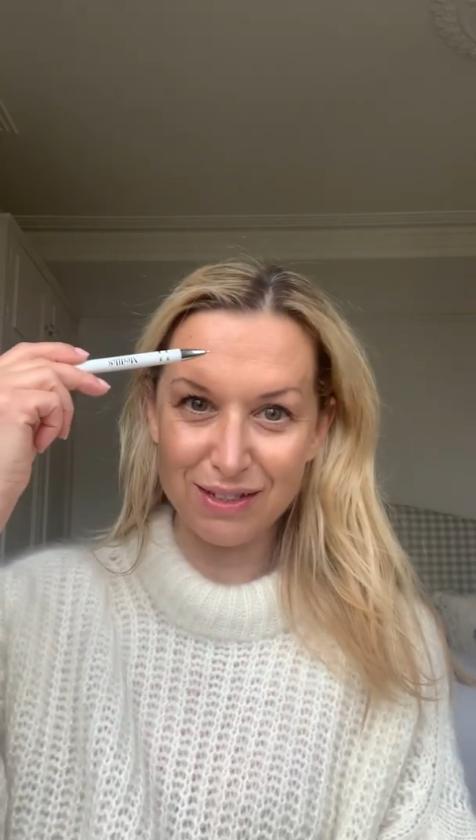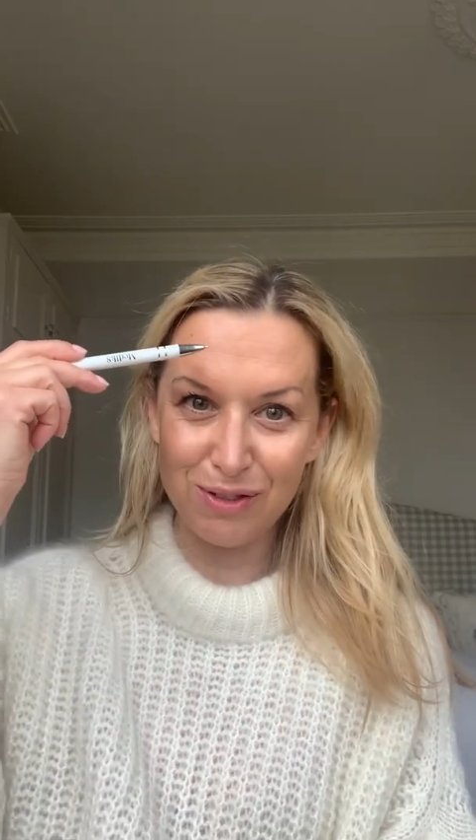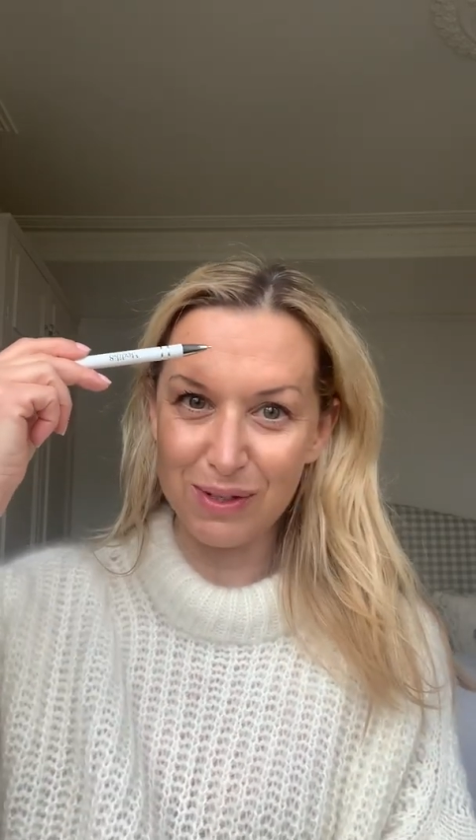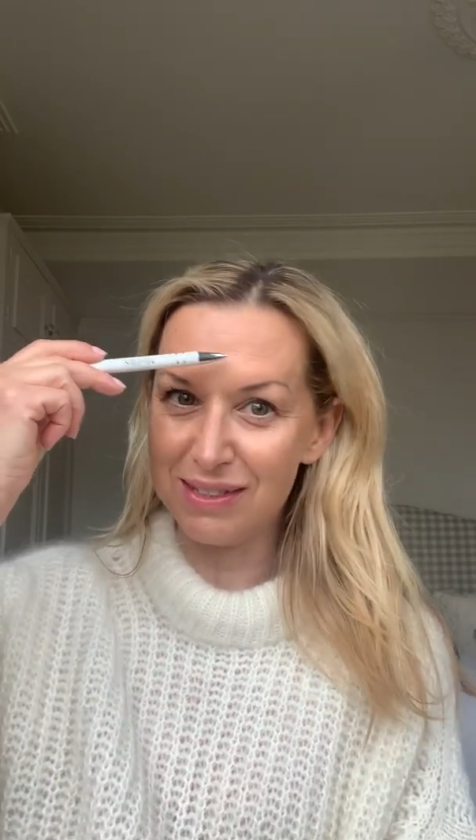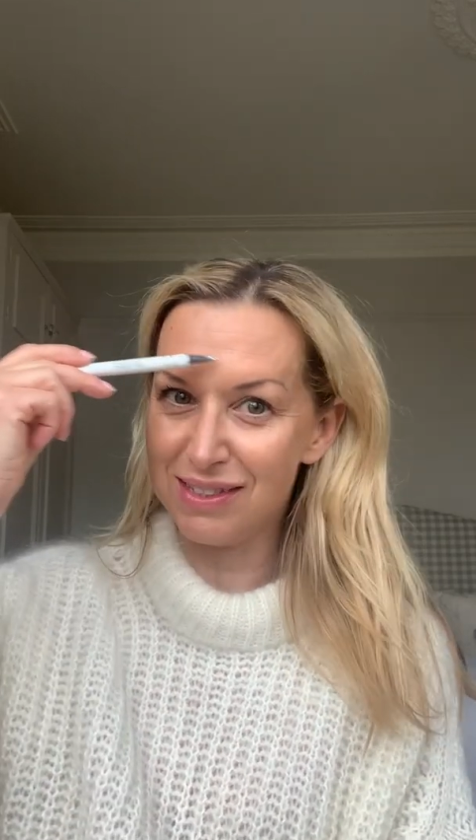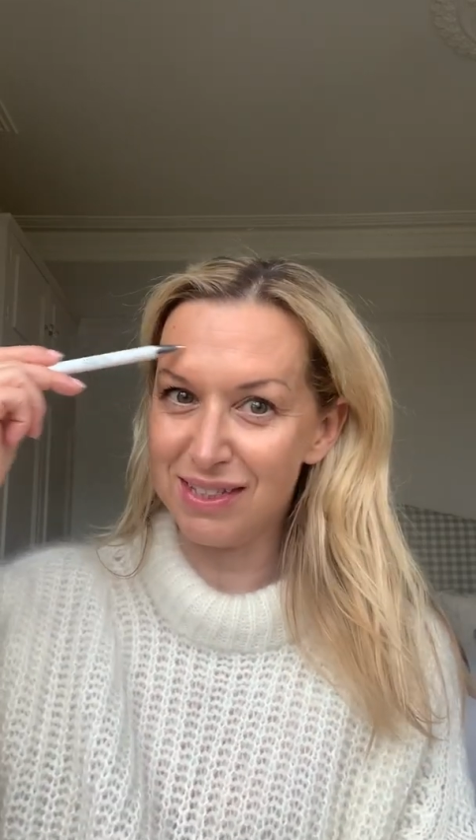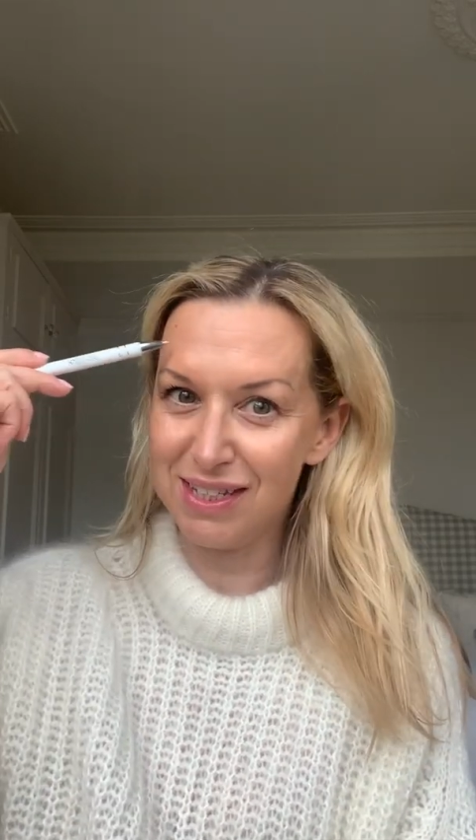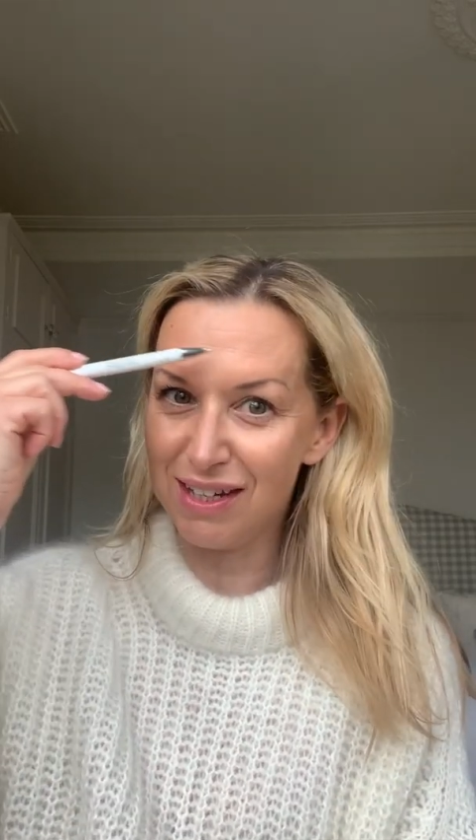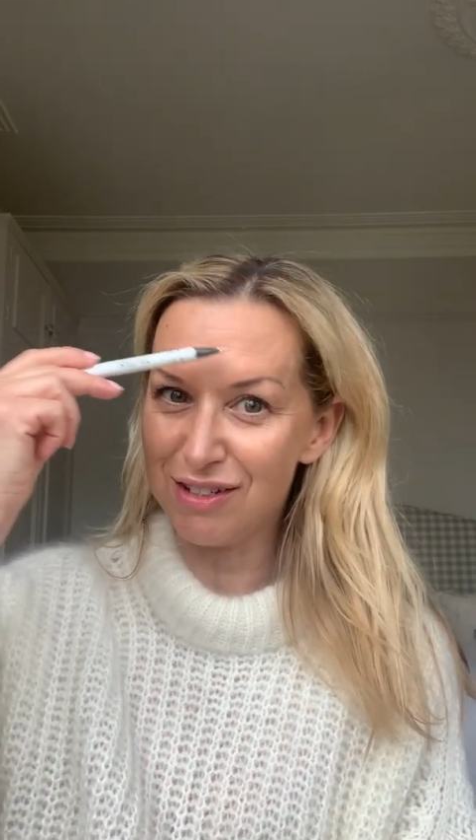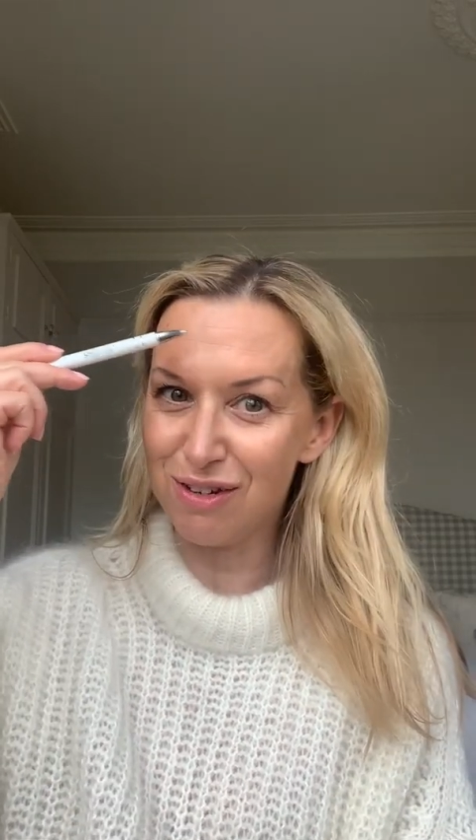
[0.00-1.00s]
as you can
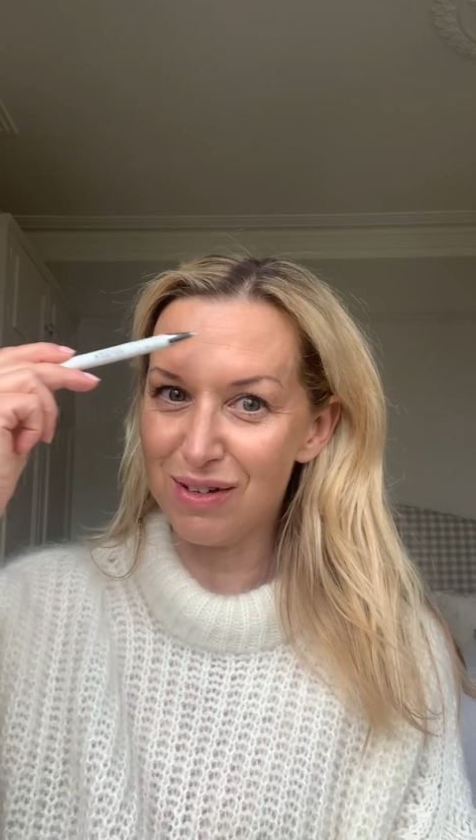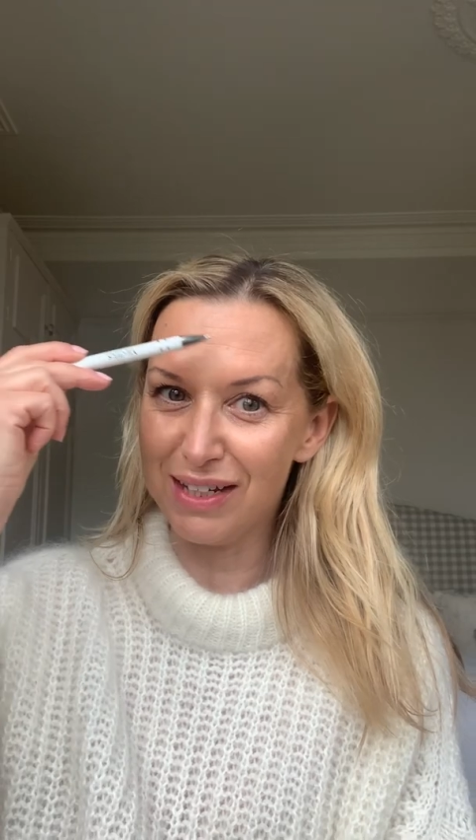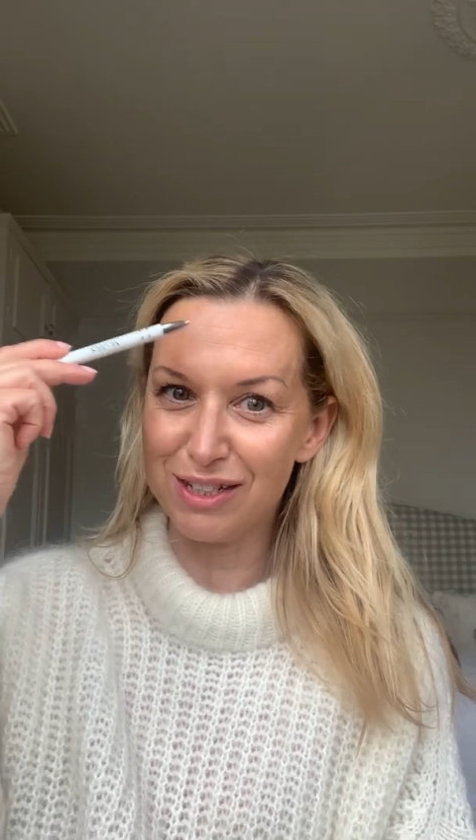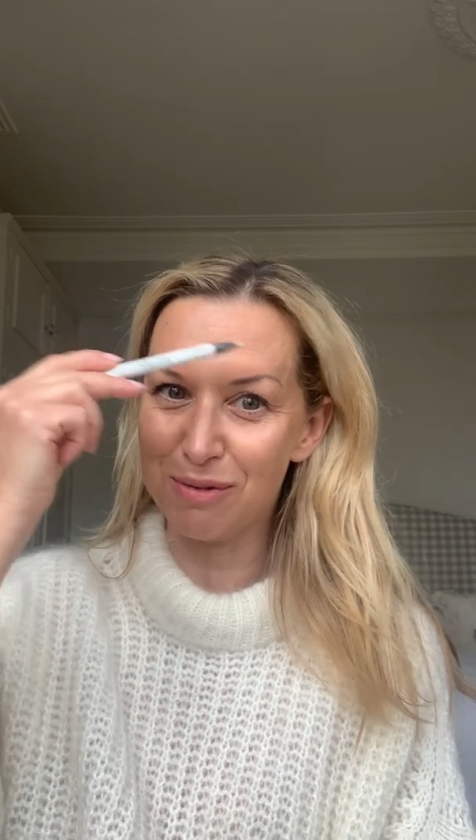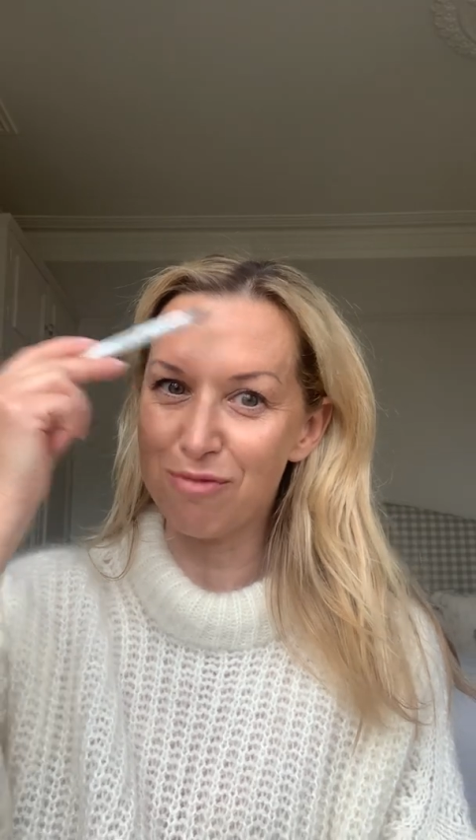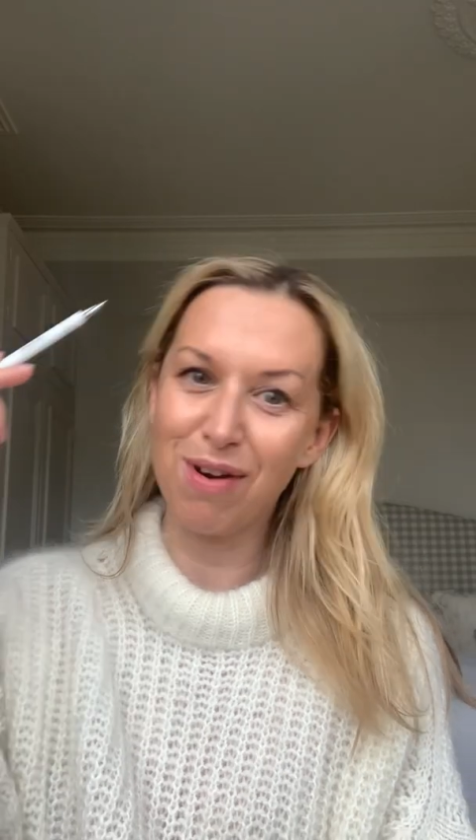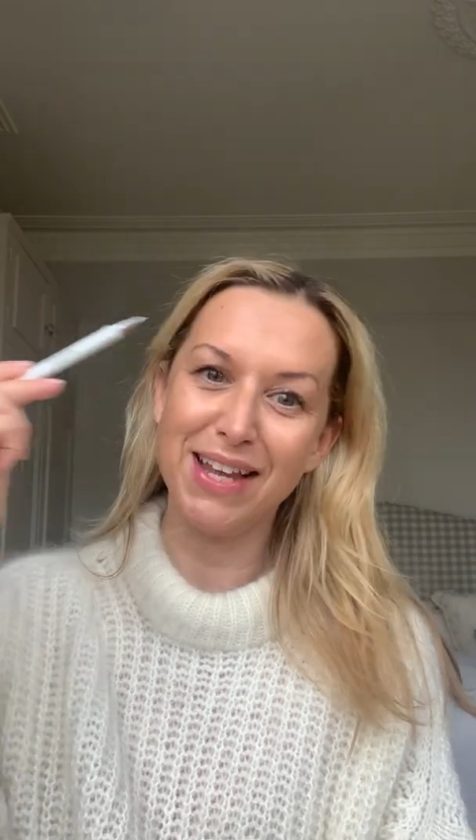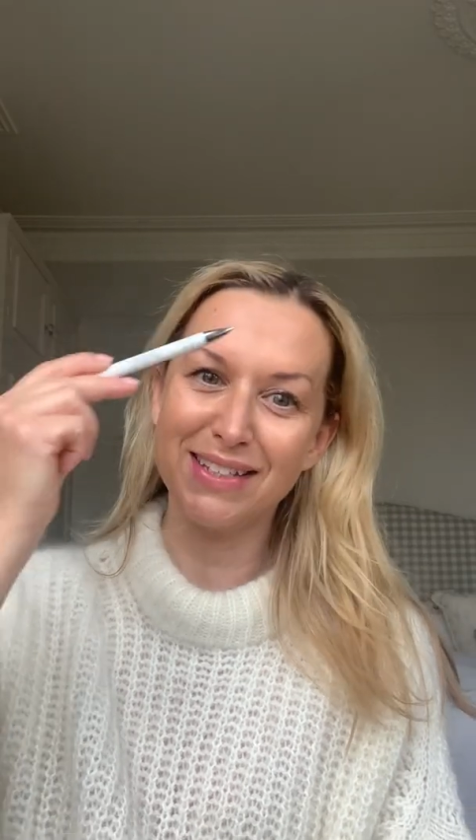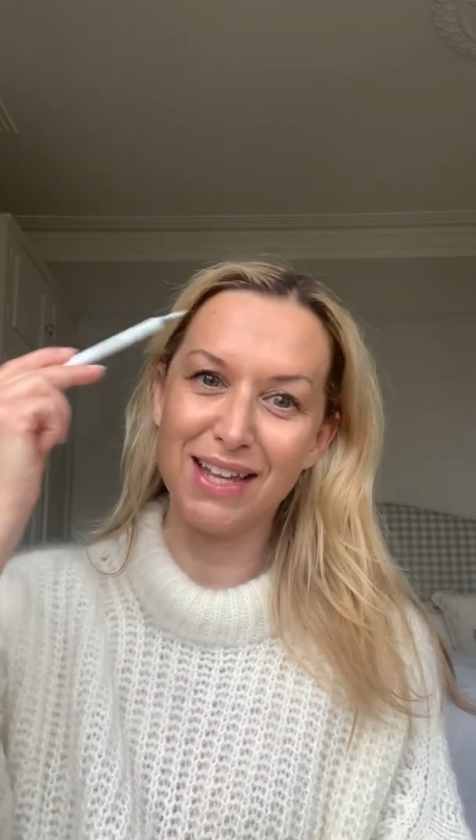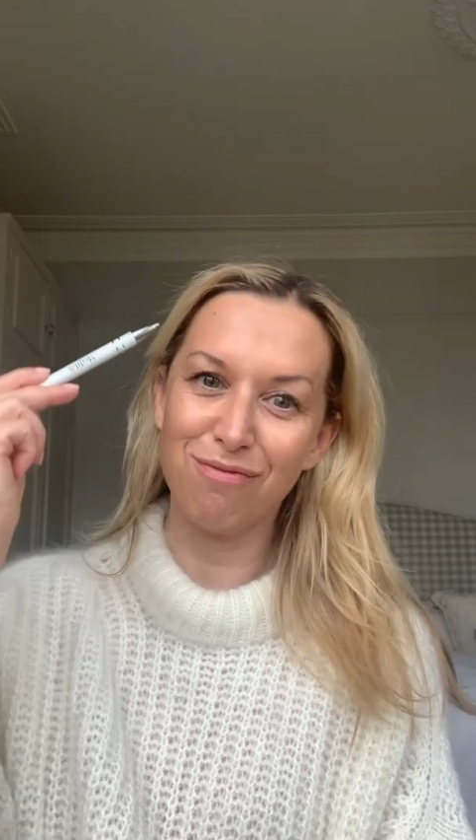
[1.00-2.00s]
see, I don't like to
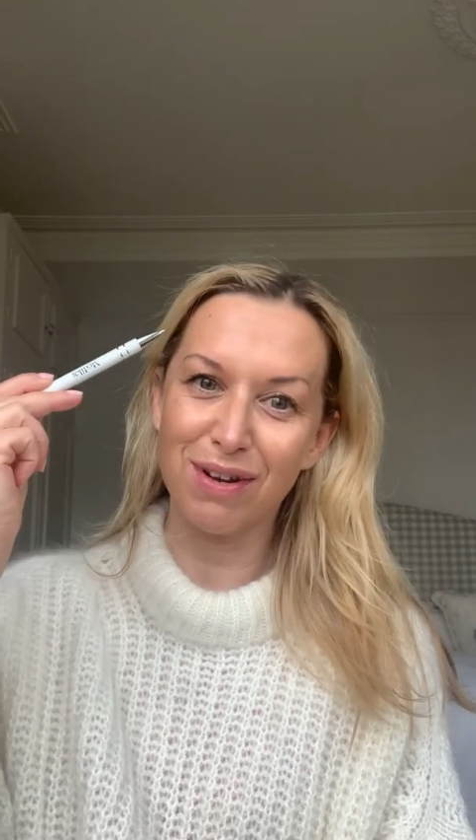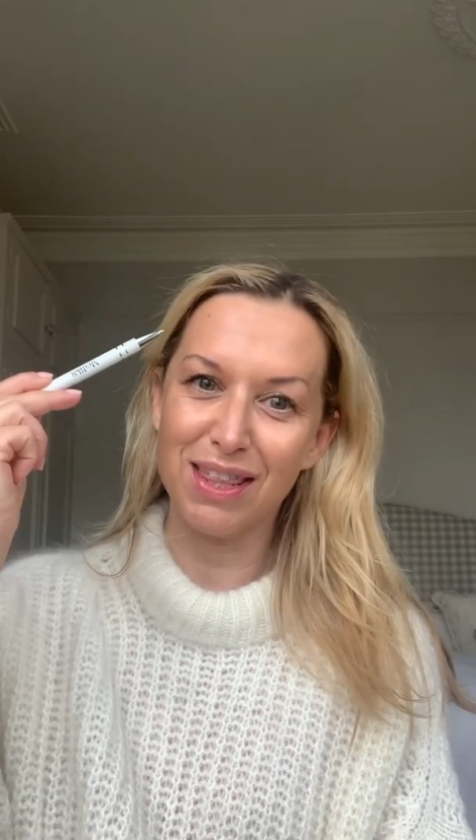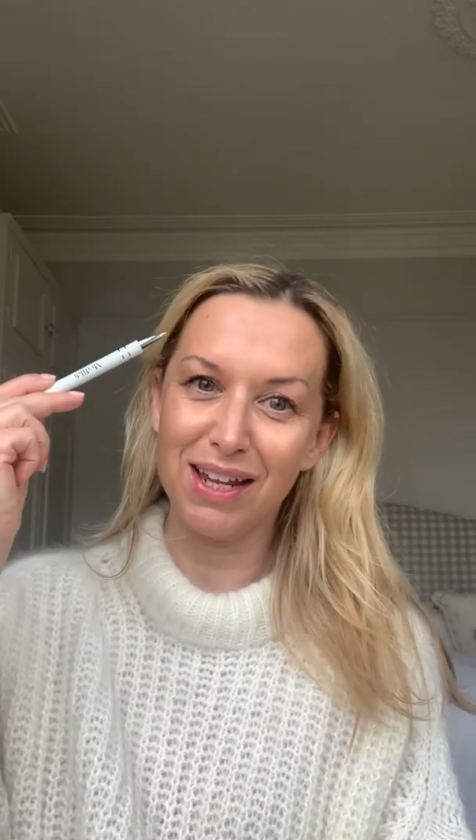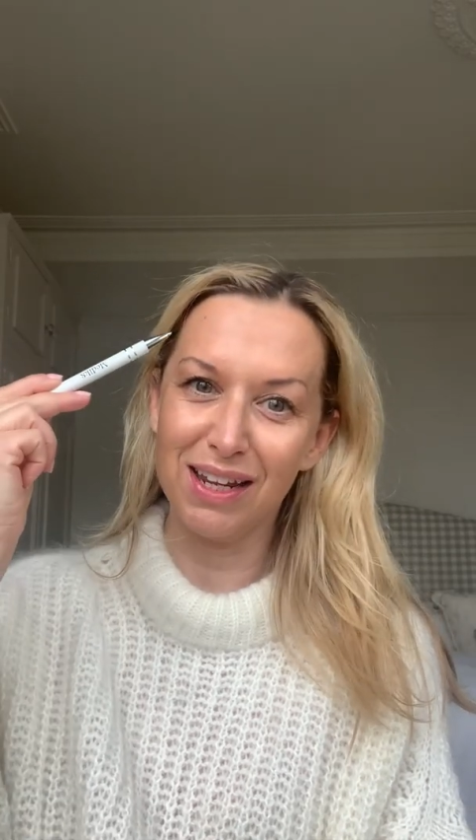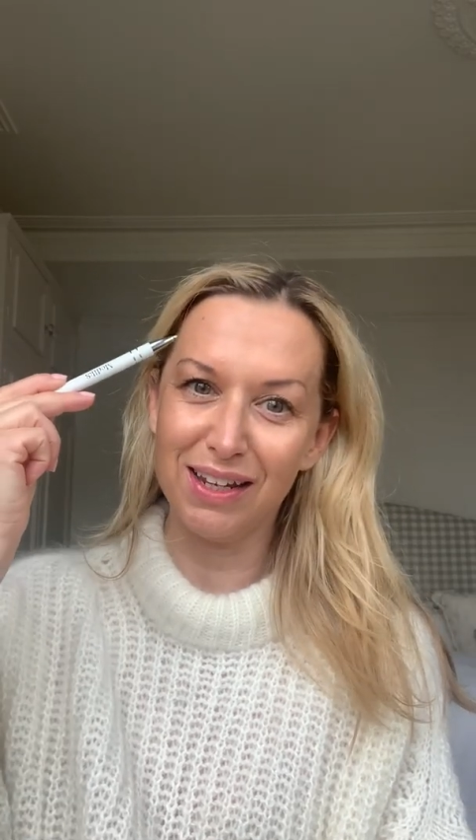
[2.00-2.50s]
erase everything.